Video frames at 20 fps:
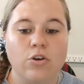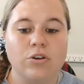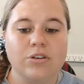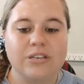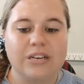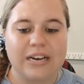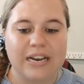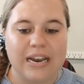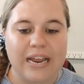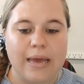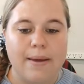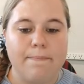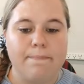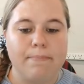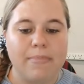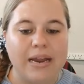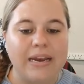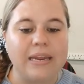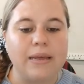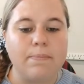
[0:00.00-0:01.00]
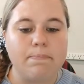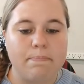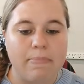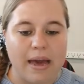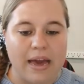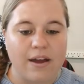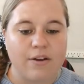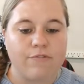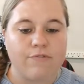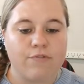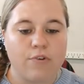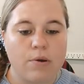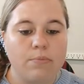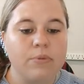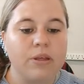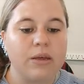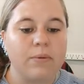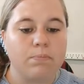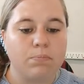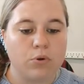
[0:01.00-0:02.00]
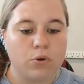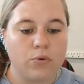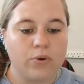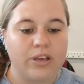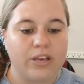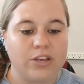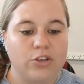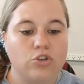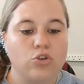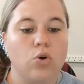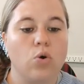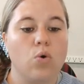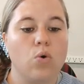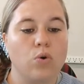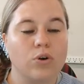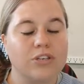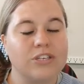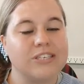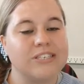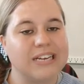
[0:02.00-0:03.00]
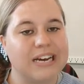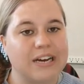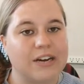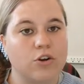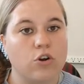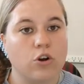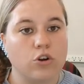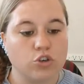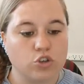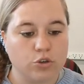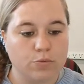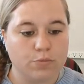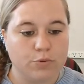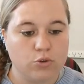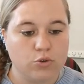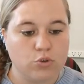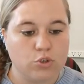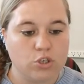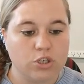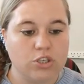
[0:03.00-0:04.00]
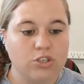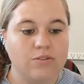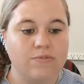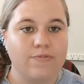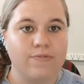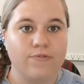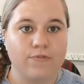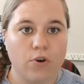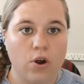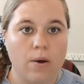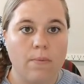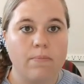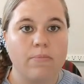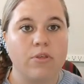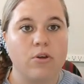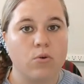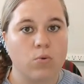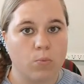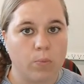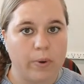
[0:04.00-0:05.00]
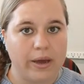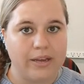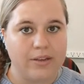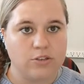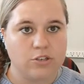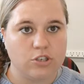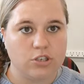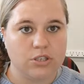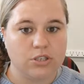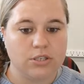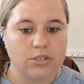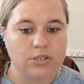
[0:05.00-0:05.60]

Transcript: claim money back from the employees or deduct contributions from their wages.